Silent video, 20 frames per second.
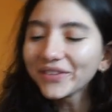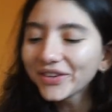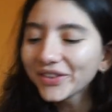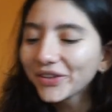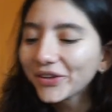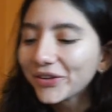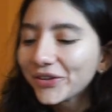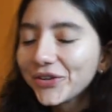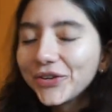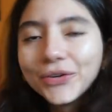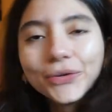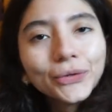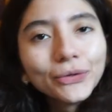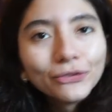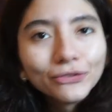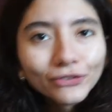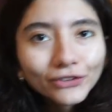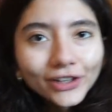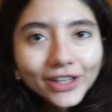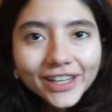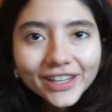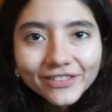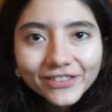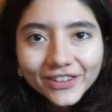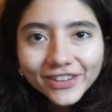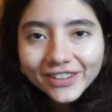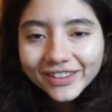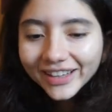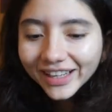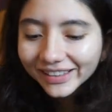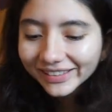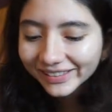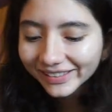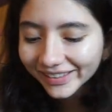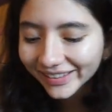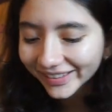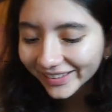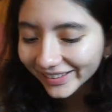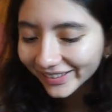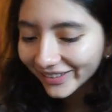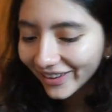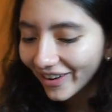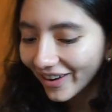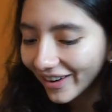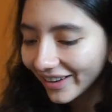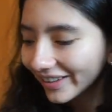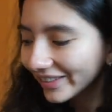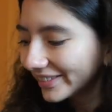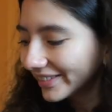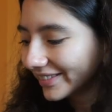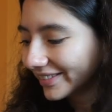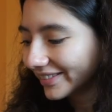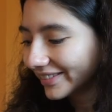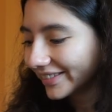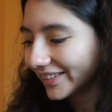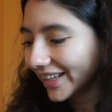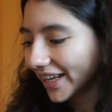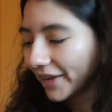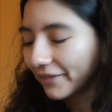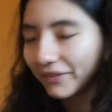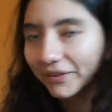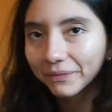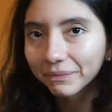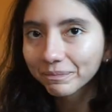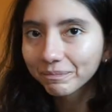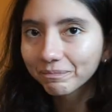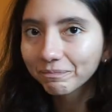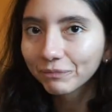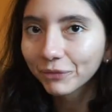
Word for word: me their new flavor that's like not even